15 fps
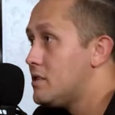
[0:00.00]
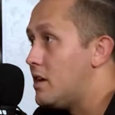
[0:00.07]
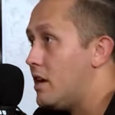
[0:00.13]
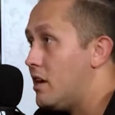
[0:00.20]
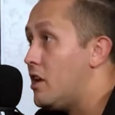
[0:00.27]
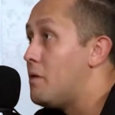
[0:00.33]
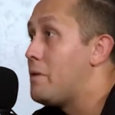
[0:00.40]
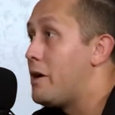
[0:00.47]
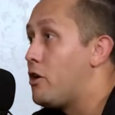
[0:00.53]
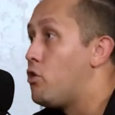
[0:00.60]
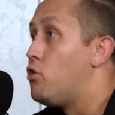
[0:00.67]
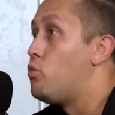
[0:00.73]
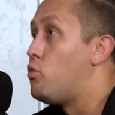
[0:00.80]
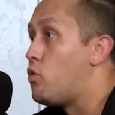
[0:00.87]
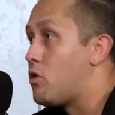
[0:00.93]
And now my
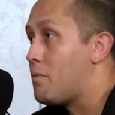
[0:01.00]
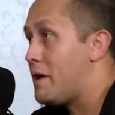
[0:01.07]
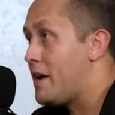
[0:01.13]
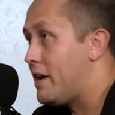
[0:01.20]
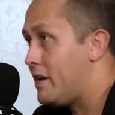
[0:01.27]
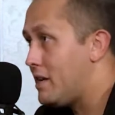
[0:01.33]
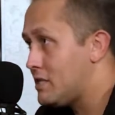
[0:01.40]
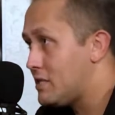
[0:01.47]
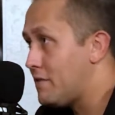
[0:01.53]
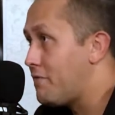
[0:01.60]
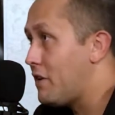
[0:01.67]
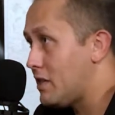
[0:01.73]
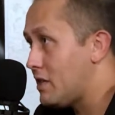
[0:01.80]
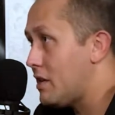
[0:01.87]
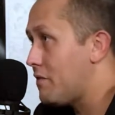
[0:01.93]
whole warband has to
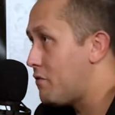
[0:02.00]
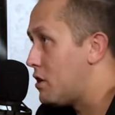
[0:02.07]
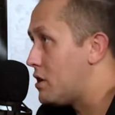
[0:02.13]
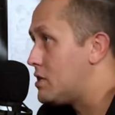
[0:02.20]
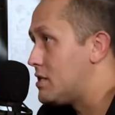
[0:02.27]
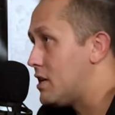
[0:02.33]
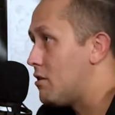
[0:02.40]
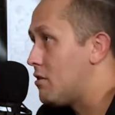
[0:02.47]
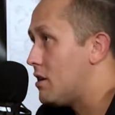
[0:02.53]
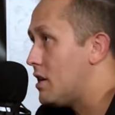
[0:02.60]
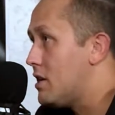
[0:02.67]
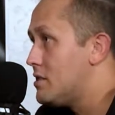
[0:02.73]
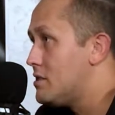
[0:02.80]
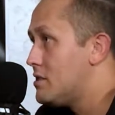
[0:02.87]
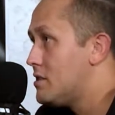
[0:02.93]
fight that freaking
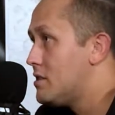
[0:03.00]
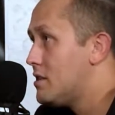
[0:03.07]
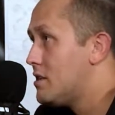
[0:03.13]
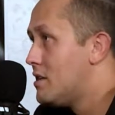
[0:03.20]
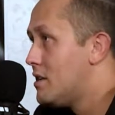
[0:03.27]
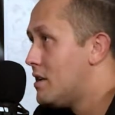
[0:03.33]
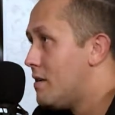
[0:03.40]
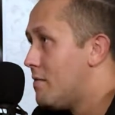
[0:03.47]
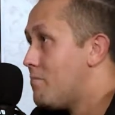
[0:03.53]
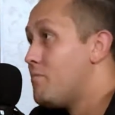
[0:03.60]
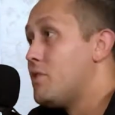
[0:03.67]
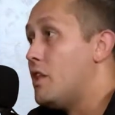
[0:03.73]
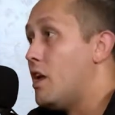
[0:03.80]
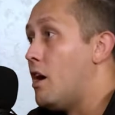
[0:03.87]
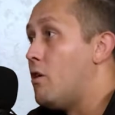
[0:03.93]
Terrorgeist.
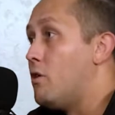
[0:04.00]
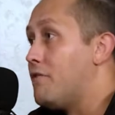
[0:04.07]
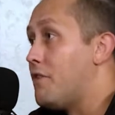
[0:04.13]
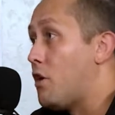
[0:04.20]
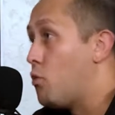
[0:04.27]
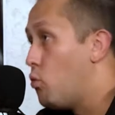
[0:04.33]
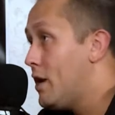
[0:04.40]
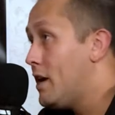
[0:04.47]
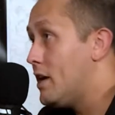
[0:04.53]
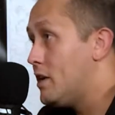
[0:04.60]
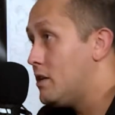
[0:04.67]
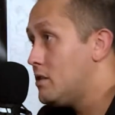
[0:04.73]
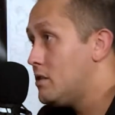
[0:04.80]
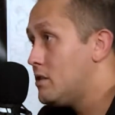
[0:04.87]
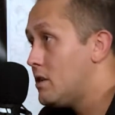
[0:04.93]
Now, if I
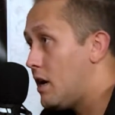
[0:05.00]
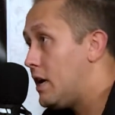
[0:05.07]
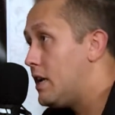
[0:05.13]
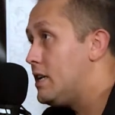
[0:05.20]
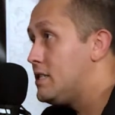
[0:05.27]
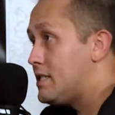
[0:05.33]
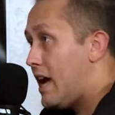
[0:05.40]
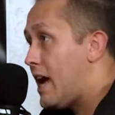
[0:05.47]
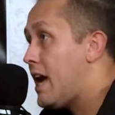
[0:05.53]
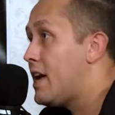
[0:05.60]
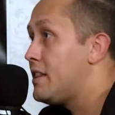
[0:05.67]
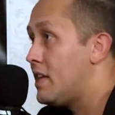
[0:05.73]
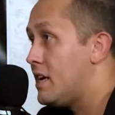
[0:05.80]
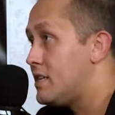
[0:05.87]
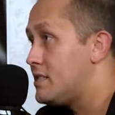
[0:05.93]
win, I get to
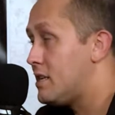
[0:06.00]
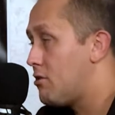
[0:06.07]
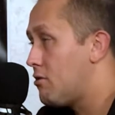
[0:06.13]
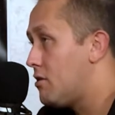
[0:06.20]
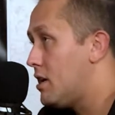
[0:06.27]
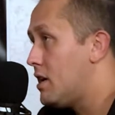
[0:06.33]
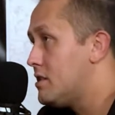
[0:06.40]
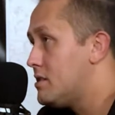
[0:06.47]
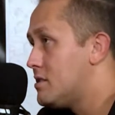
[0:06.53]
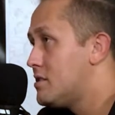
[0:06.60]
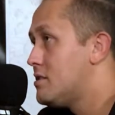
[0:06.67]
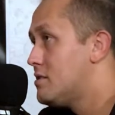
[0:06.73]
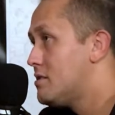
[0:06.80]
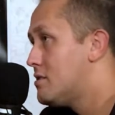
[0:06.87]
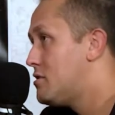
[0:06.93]
add that Terrorgeist
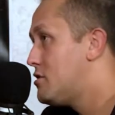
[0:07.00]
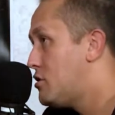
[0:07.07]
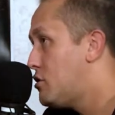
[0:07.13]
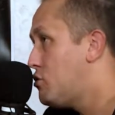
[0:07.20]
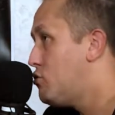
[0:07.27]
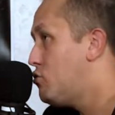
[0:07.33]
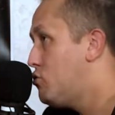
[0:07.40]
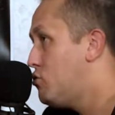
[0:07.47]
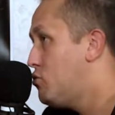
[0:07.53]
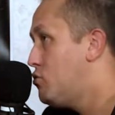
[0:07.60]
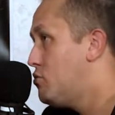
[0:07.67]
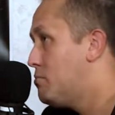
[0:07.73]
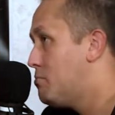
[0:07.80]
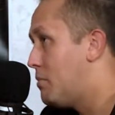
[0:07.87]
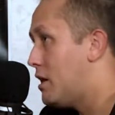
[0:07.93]
to
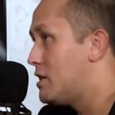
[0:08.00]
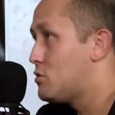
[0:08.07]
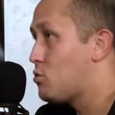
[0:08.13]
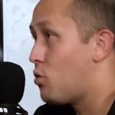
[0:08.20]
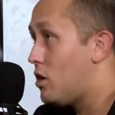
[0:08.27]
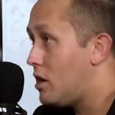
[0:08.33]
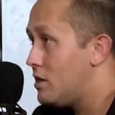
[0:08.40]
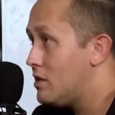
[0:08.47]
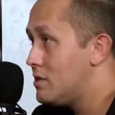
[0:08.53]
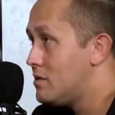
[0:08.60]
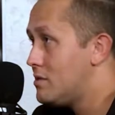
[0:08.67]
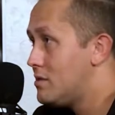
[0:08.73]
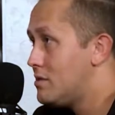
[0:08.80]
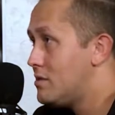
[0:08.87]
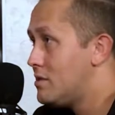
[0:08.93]
my squad.
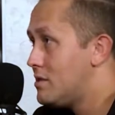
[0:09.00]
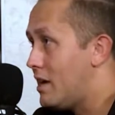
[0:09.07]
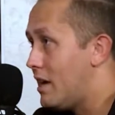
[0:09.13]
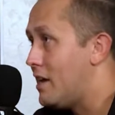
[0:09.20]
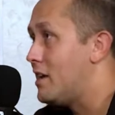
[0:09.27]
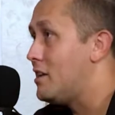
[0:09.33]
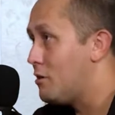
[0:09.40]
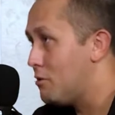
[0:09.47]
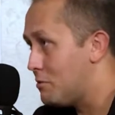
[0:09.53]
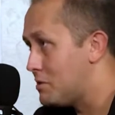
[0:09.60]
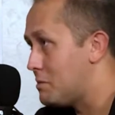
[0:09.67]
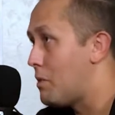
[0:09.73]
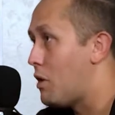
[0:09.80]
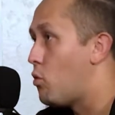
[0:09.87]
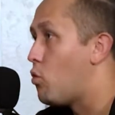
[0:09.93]
And it goes
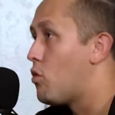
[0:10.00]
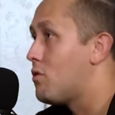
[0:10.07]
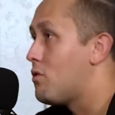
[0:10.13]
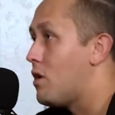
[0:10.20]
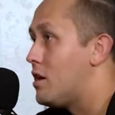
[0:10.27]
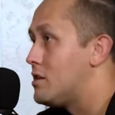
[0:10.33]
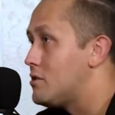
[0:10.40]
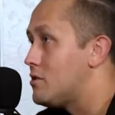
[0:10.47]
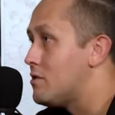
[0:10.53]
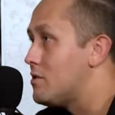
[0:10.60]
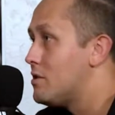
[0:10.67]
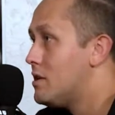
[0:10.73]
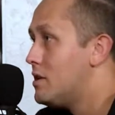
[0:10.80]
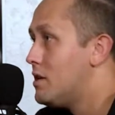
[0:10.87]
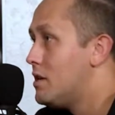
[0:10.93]
in my war roster.
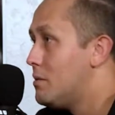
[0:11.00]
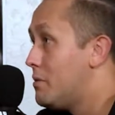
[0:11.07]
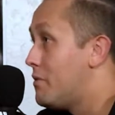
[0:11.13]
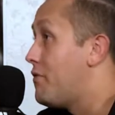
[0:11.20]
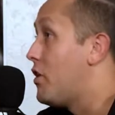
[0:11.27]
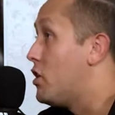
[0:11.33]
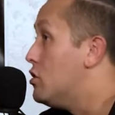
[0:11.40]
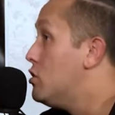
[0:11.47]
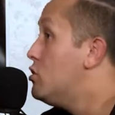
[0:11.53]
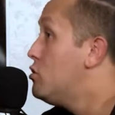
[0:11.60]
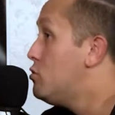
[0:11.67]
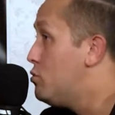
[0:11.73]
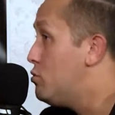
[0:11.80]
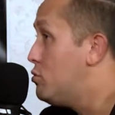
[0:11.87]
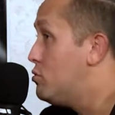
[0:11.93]
But if I
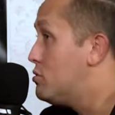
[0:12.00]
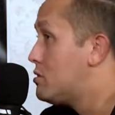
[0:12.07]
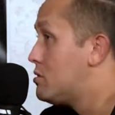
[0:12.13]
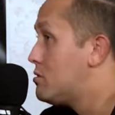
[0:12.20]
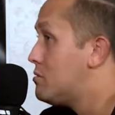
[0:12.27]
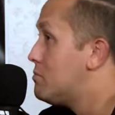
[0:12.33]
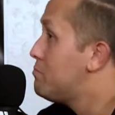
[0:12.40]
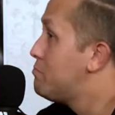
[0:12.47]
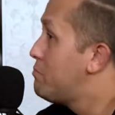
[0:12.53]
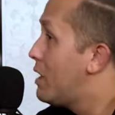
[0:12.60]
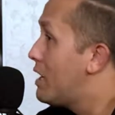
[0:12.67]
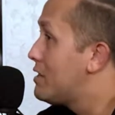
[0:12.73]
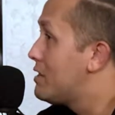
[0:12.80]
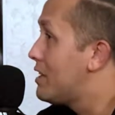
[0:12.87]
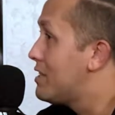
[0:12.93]
lose,
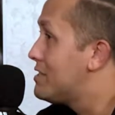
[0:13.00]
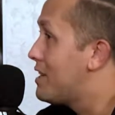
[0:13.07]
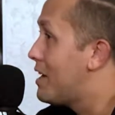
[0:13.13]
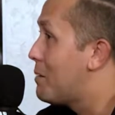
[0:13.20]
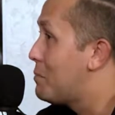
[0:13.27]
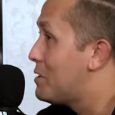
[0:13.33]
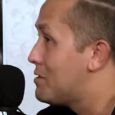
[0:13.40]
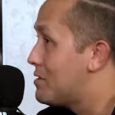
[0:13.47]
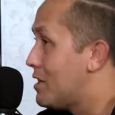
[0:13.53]
bad things happen.